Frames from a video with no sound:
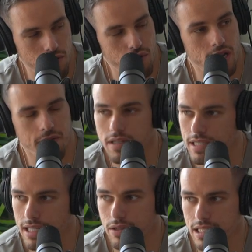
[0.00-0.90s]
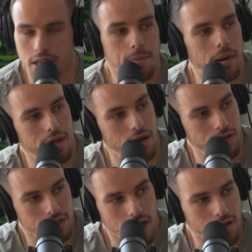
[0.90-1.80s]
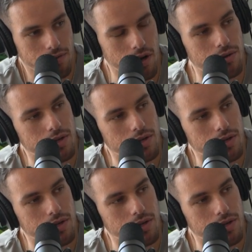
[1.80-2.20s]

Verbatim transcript: you can even so, sell silly putty on the side of the road. You